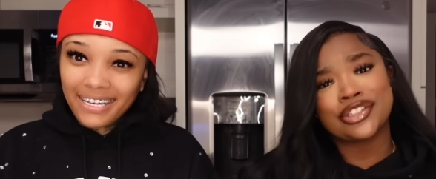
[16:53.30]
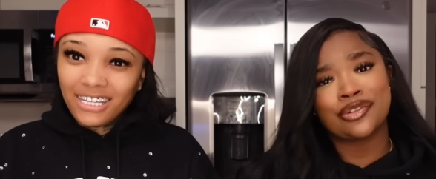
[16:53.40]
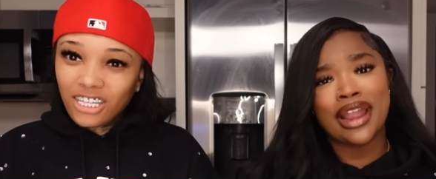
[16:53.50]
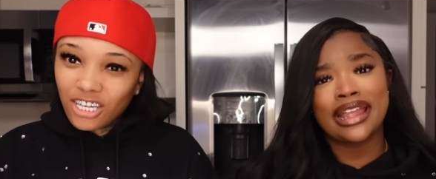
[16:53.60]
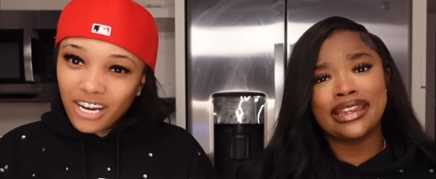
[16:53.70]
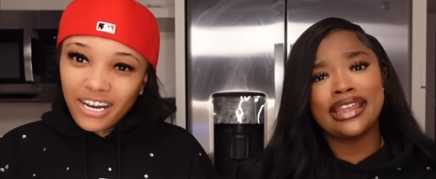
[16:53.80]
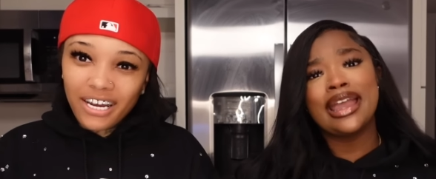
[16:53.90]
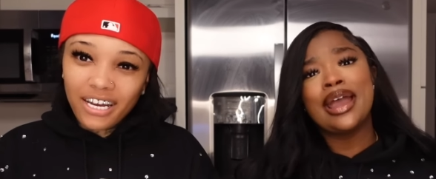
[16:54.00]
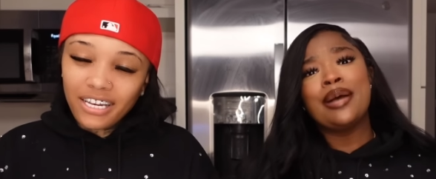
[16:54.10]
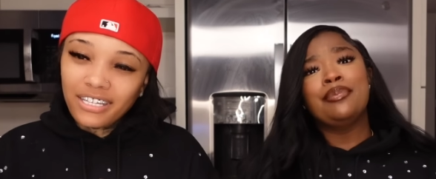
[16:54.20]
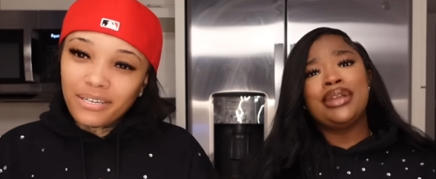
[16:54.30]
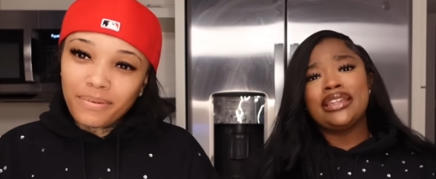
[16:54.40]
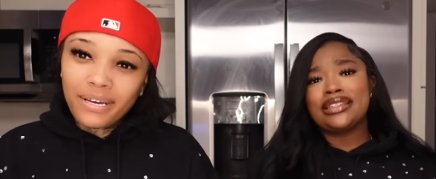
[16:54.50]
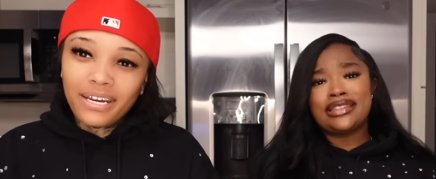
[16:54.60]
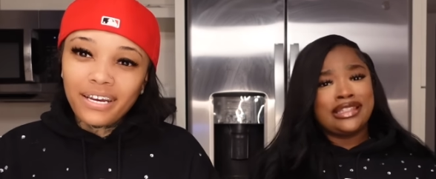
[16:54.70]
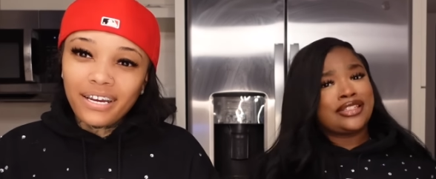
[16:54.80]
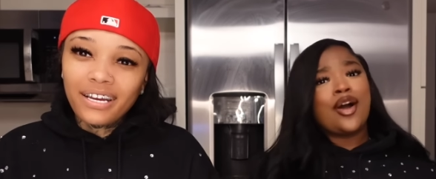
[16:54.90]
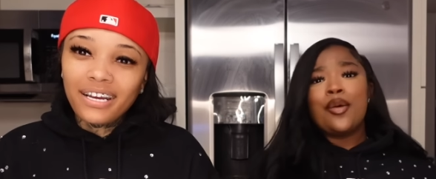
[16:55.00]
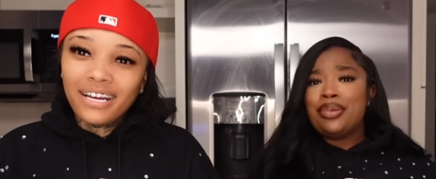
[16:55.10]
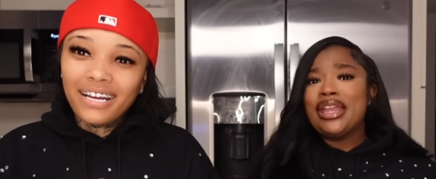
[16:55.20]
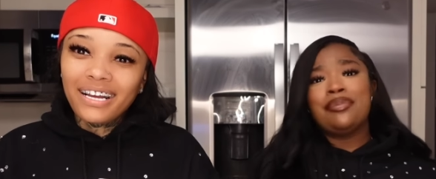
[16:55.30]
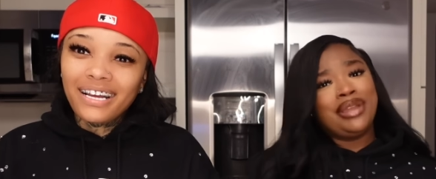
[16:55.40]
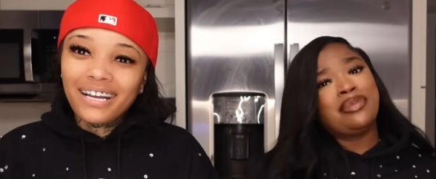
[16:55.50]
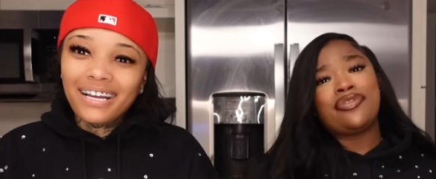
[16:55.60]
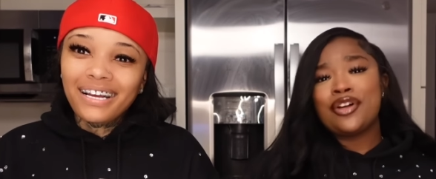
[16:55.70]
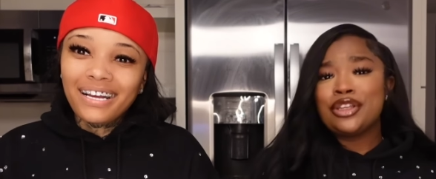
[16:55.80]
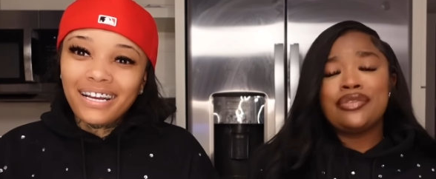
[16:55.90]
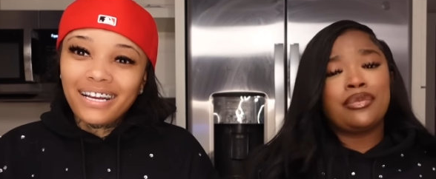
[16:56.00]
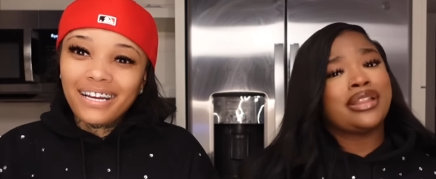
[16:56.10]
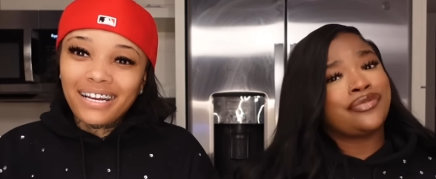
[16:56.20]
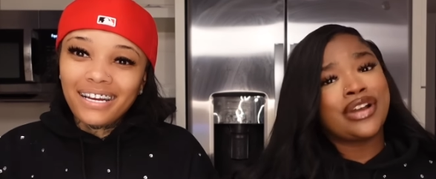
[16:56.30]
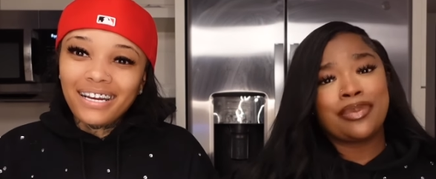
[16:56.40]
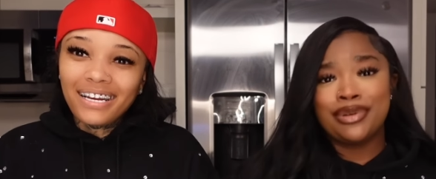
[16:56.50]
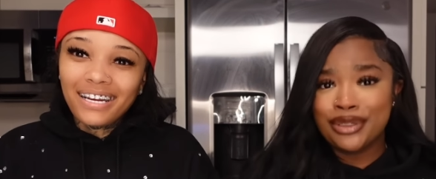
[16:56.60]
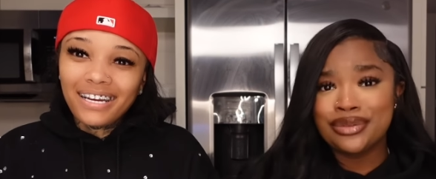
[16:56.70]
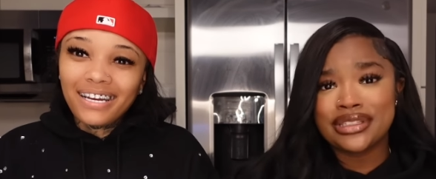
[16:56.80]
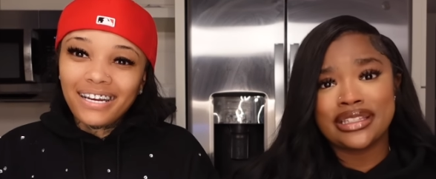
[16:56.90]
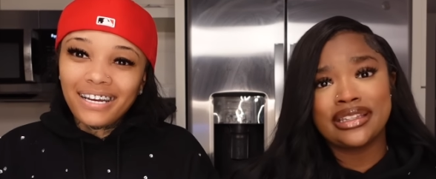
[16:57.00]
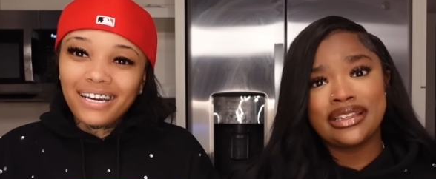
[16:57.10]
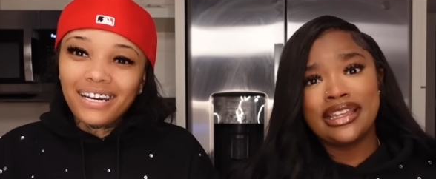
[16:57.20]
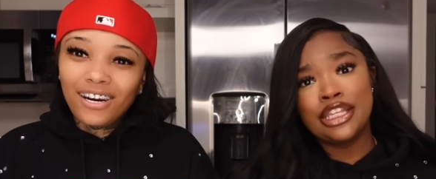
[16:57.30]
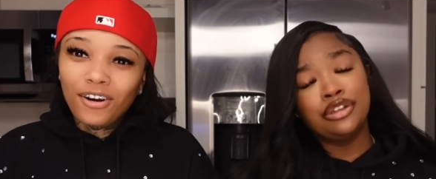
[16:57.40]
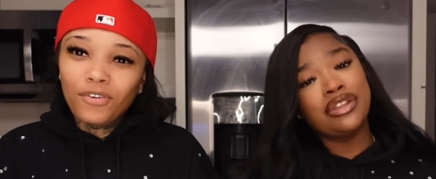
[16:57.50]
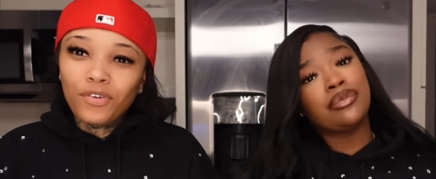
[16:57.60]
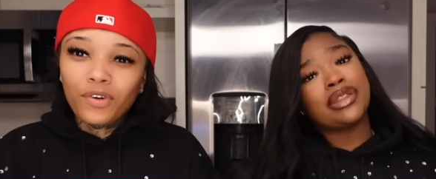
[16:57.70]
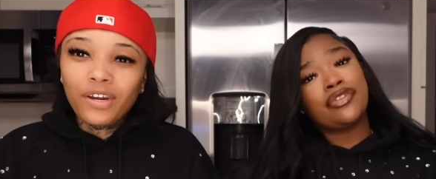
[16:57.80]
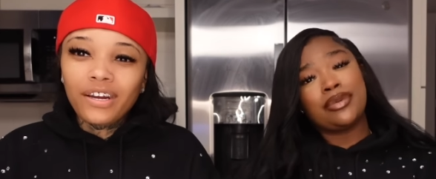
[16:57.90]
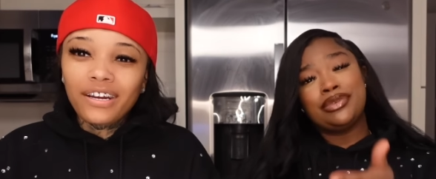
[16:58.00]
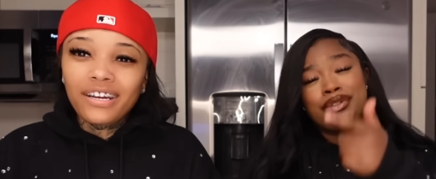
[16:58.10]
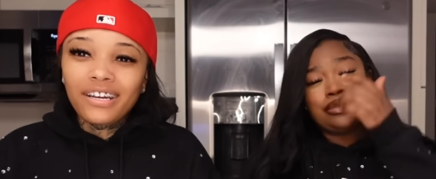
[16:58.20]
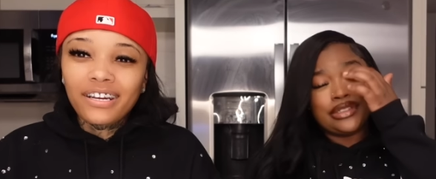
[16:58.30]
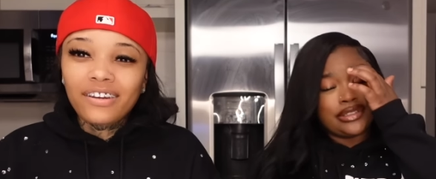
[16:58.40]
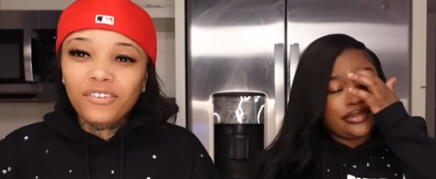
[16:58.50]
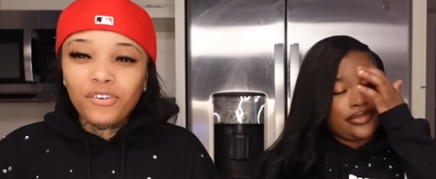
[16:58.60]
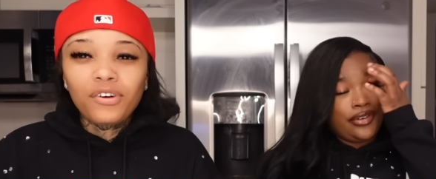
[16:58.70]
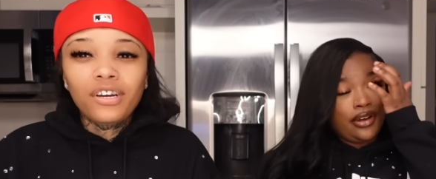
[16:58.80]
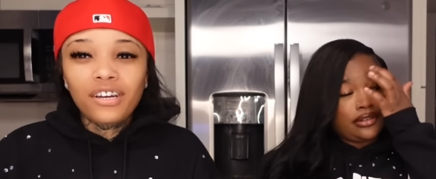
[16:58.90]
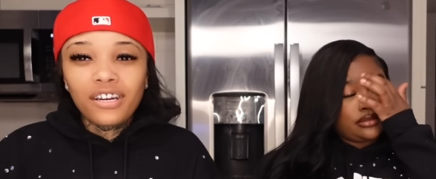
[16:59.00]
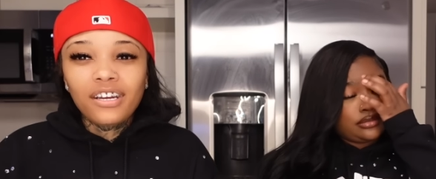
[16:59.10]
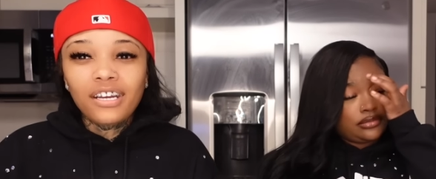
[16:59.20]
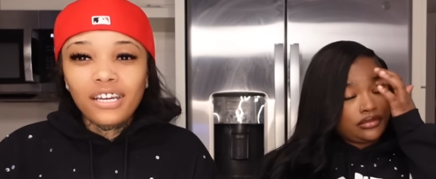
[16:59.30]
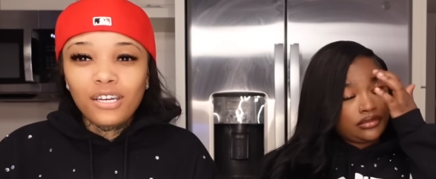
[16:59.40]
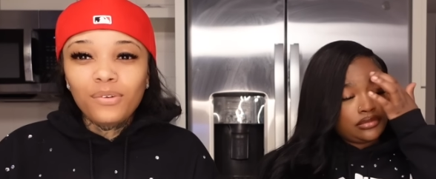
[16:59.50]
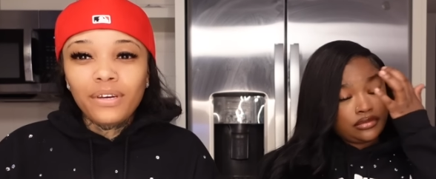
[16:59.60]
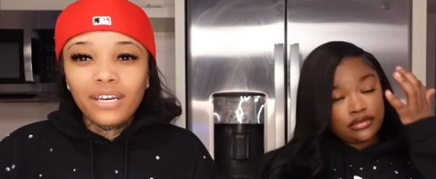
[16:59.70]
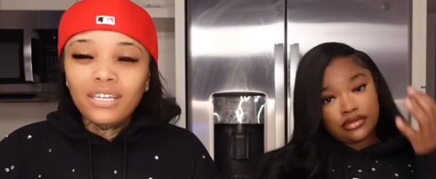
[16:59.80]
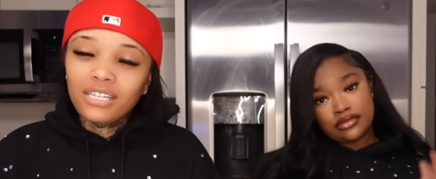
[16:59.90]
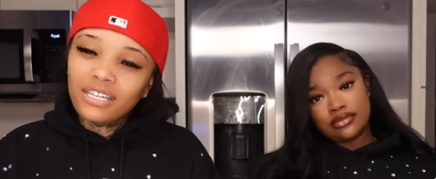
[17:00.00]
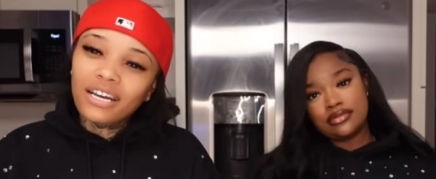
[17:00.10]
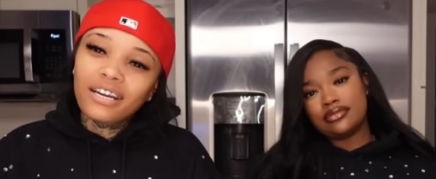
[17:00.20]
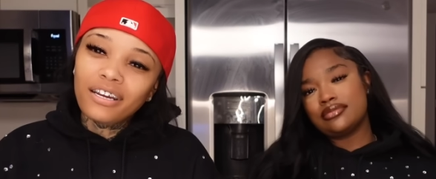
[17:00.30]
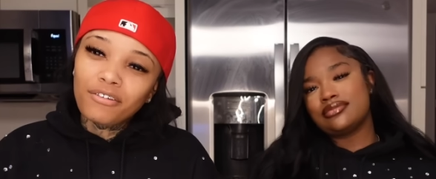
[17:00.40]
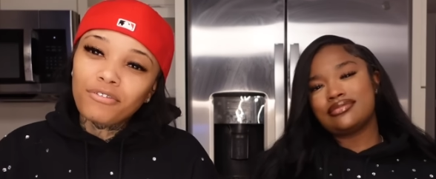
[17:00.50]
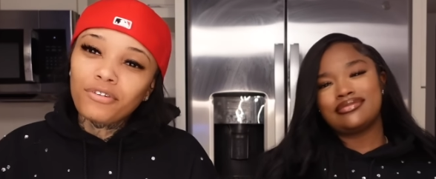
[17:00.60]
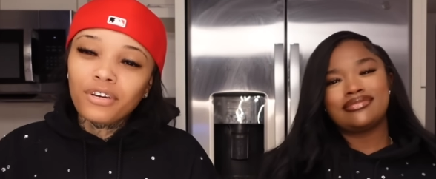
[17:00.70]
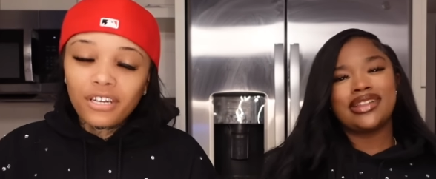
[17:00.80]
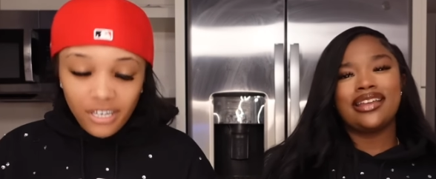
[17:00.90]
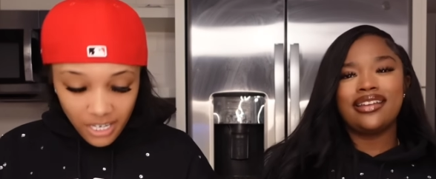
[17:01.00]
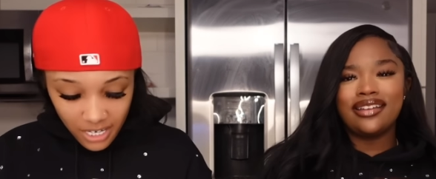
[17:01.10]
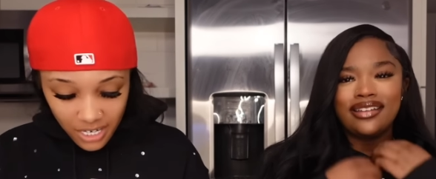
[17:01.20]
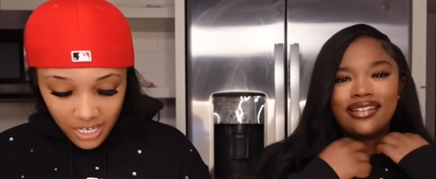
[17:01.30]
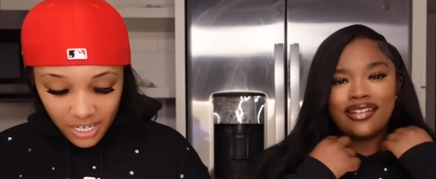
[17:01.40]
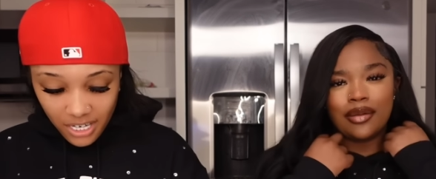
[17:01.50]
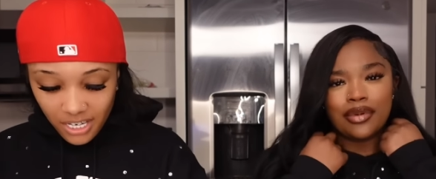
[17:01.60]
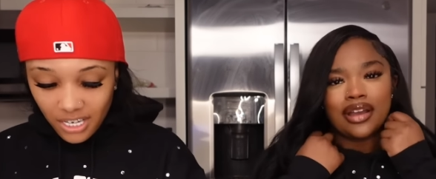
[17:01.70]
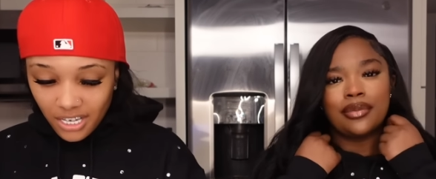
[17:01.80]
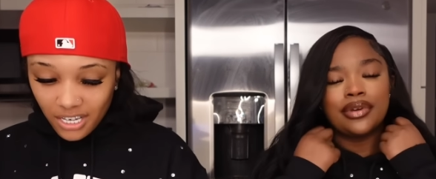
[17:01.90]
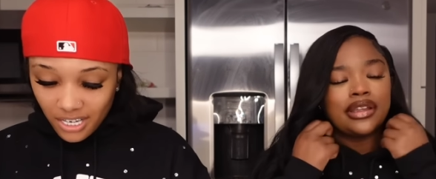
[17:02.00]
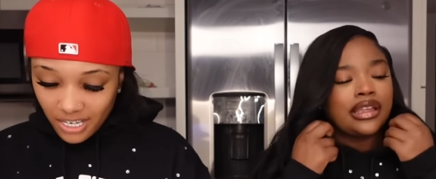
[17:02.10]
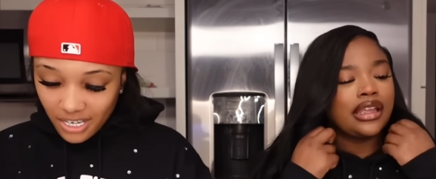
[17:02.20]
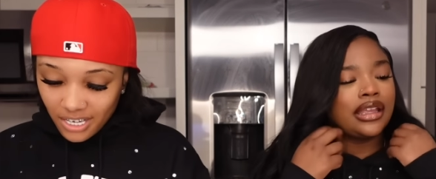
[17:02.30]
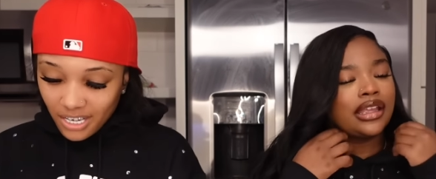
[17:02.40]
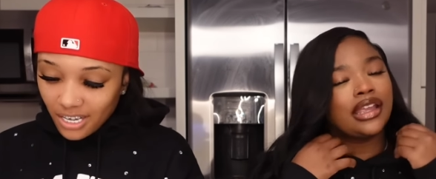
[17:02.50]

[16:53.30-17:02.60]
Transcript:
Speaker 1: track. Sure, the, the, song being big before you even motherfucking produced it. You oh, didn't even motherfucking produce it. For real. That nigga was kicking shit like that for real. Yeah, yeah, boy. But